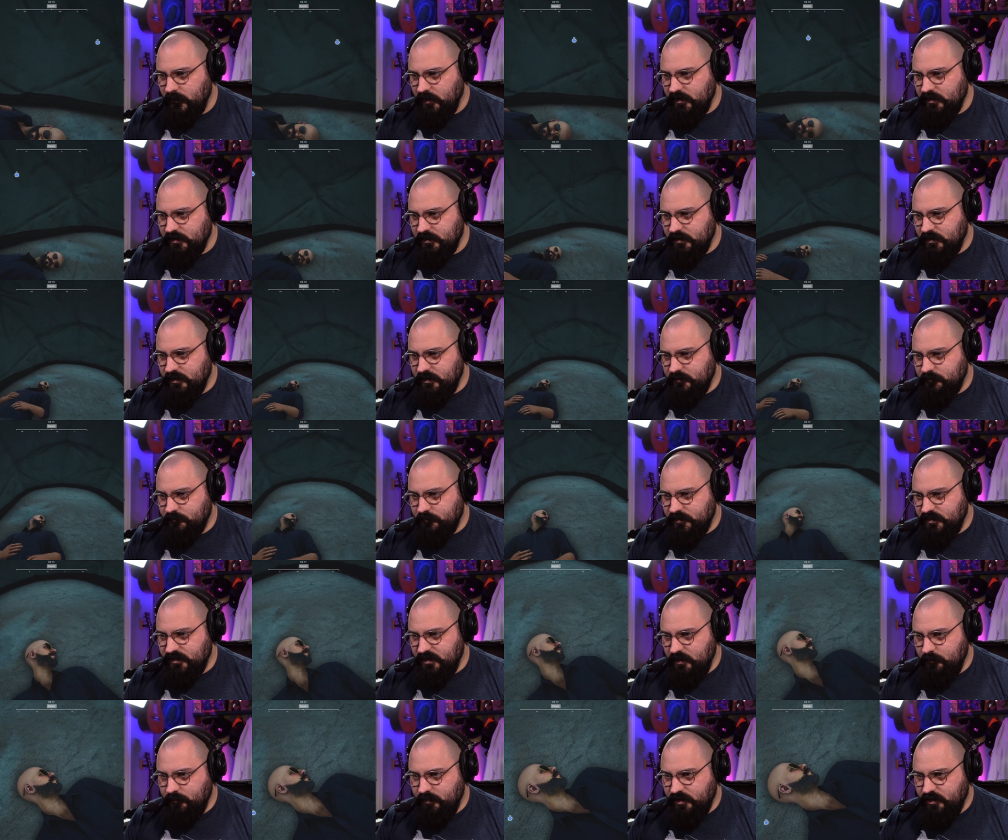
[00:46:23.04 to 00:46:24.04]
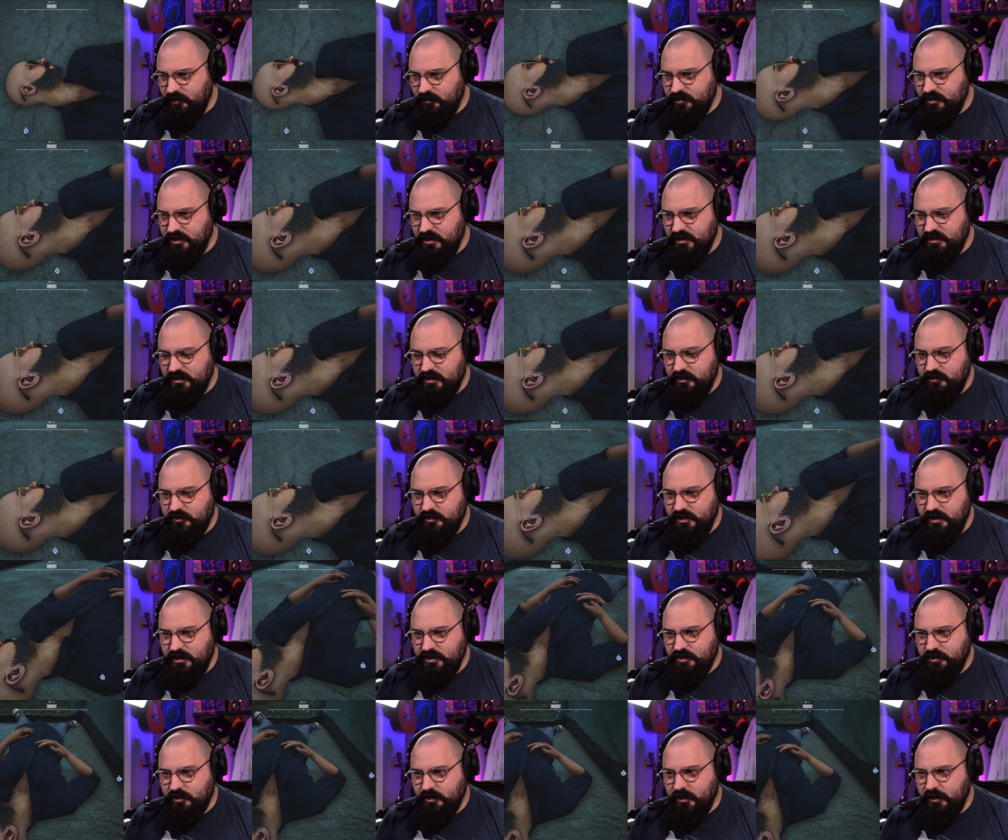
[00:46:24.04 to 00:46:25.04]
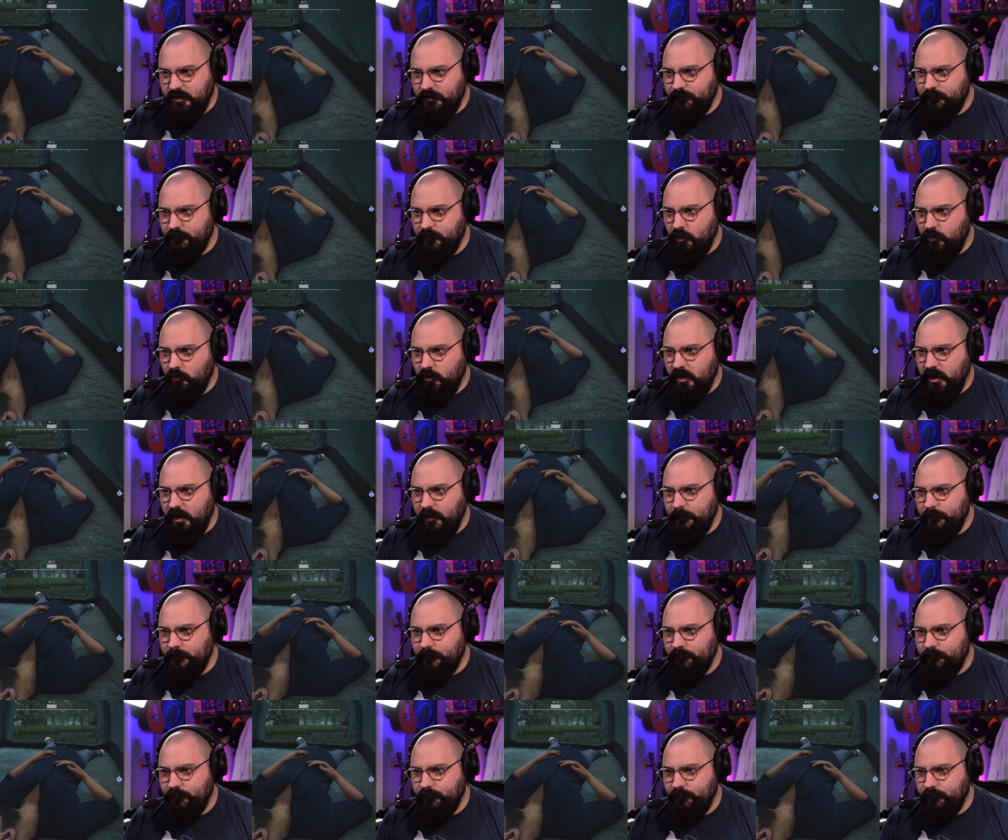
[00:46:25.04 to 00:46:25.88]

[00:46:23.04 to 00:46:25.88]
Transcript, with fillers: just sleep in your jeans and your T-shirt, huh? Okay.